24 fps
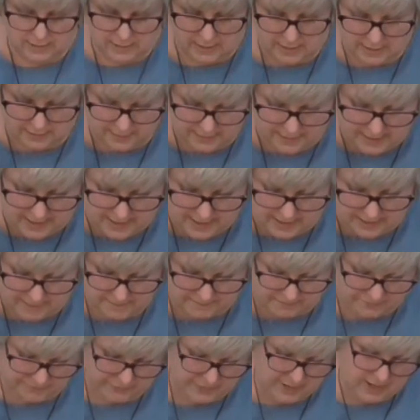Okay,
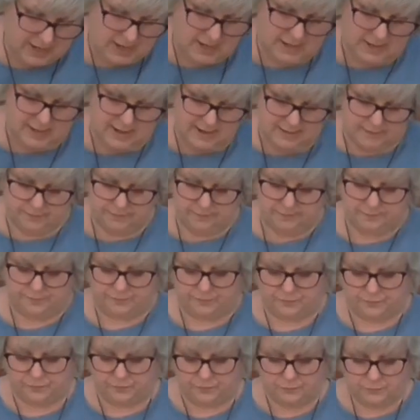now
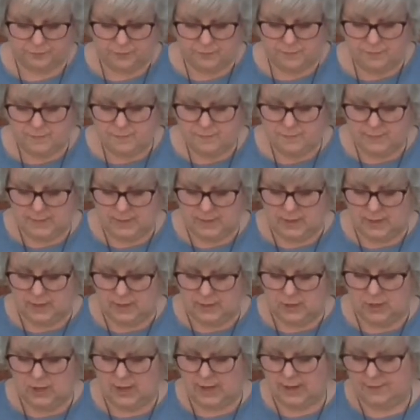
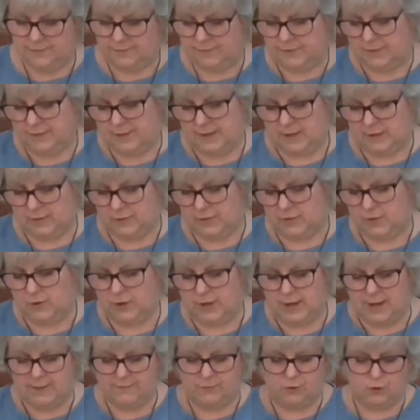you have to think you're going
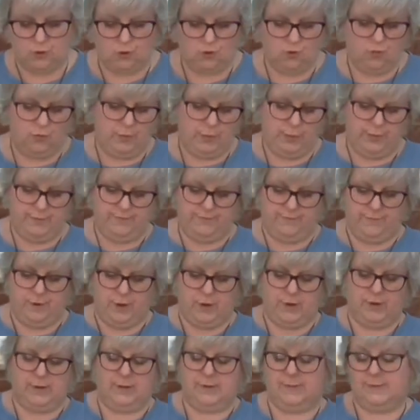to have a door on the
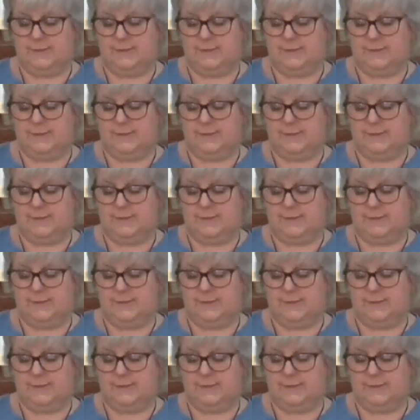front,